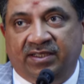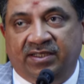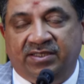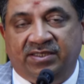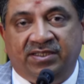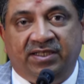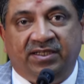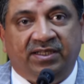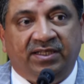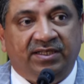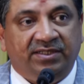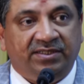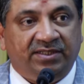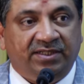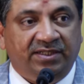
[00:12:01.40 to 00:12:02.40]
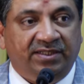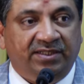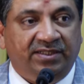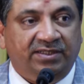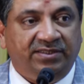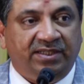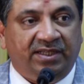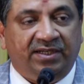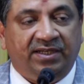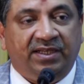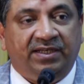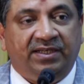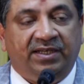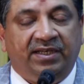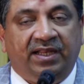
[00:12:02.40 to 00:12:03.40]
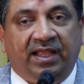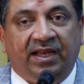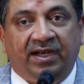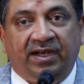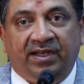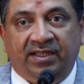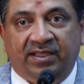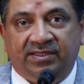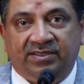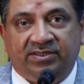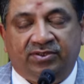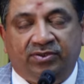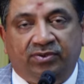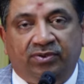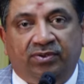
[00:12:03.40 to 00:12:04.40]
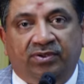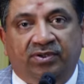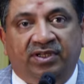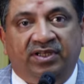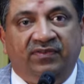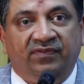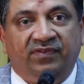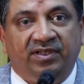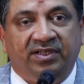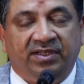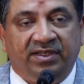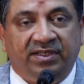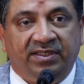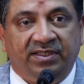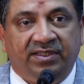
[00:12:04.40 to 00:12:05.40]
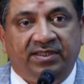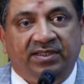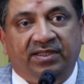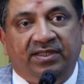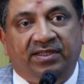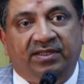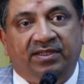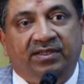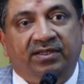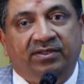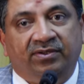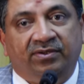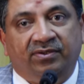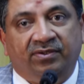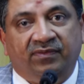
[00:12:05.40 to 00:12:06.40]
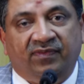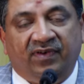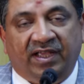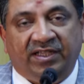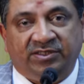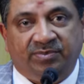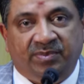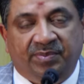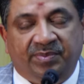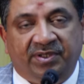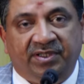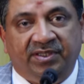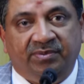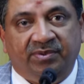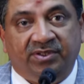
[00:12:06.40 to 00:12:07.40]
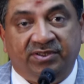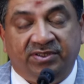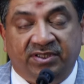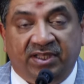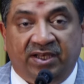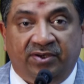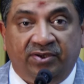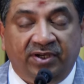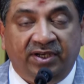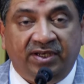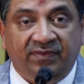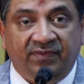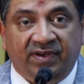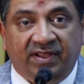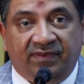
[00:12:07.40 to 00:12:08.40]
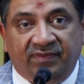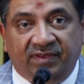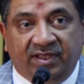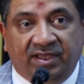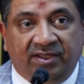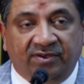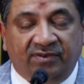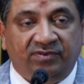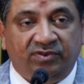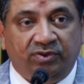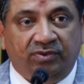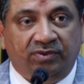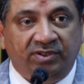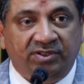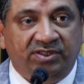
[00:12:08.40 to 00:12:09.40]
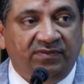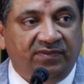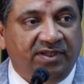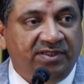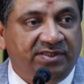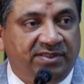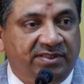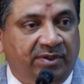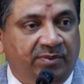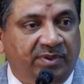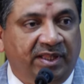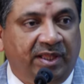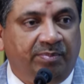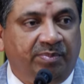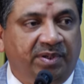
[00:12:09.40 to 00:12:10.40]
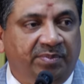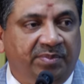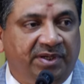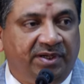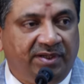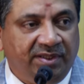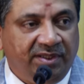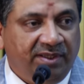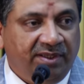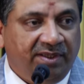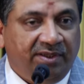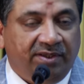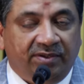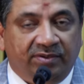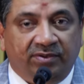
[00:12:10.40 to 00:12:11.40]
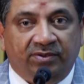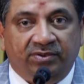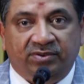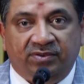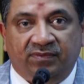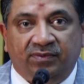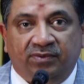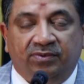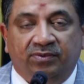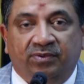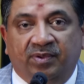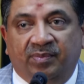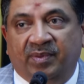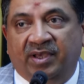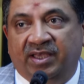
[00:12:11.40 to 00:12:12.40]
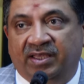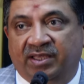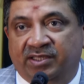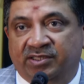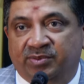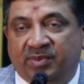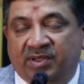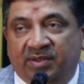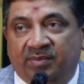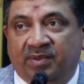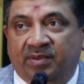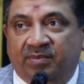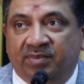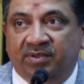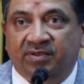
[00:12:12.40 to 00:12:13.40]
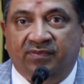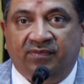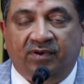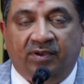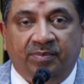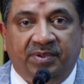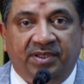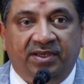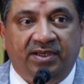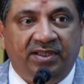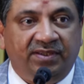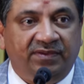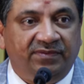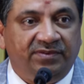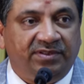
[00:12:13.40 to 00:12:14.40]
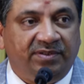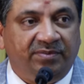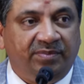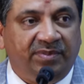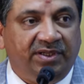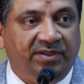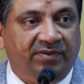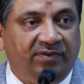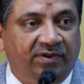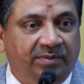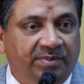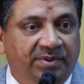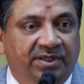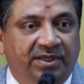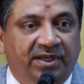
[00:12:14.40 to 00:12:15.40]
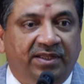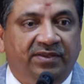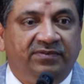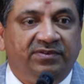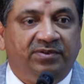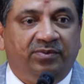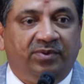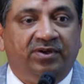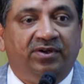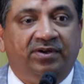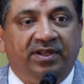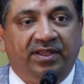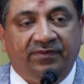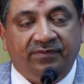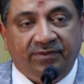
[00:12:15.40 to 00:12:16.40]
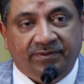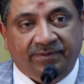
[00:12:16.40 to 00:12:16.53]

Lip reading: instantaneously generated, analyzed, stored infinitely, in flash memory, because then you didn't even have the kind of storage devices that were that permanent. Those of you who are my age may remember floppy drives and mini floppy drives and whatnot have you.